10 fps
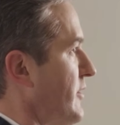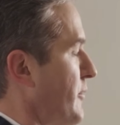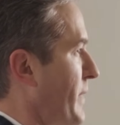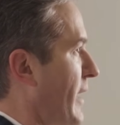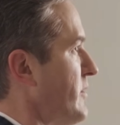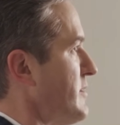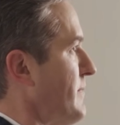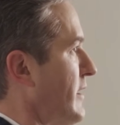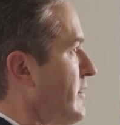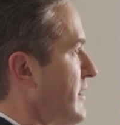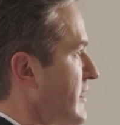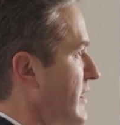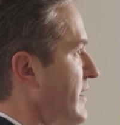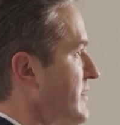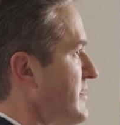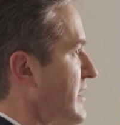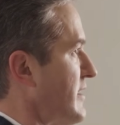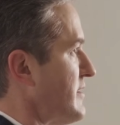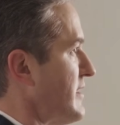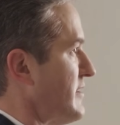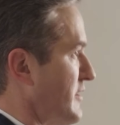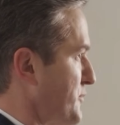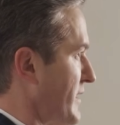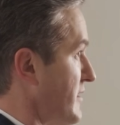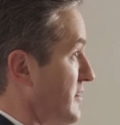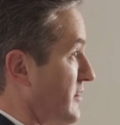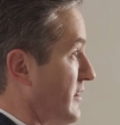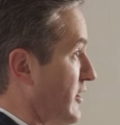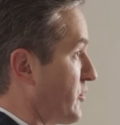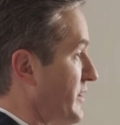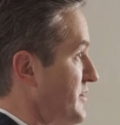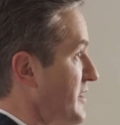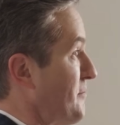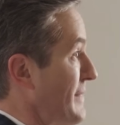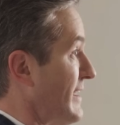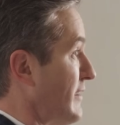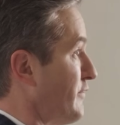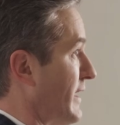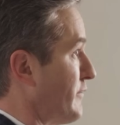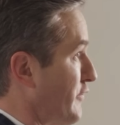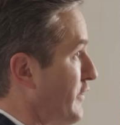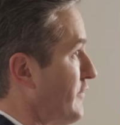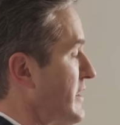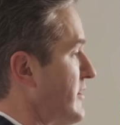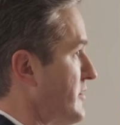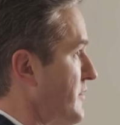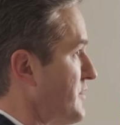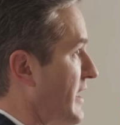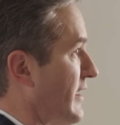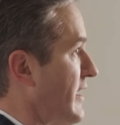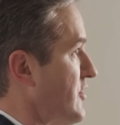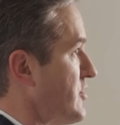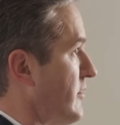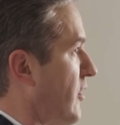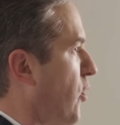the power demand in the United States is expected to increase meaningfully after 15 years of stagnation,